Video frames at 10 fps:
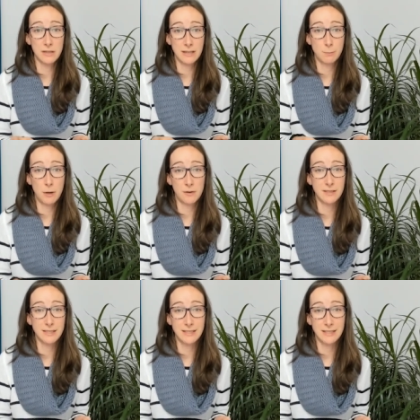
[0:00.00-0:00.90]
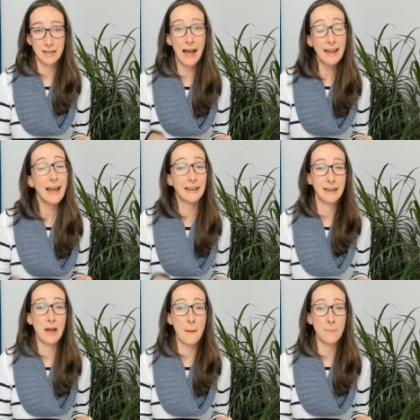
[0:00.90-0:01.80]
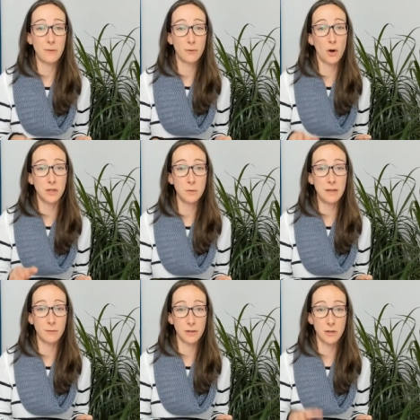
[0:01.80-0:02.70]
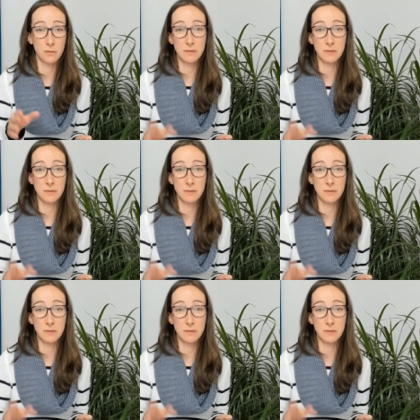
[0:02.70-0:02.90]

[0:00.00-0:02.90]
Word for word: experienced kayaker before you even,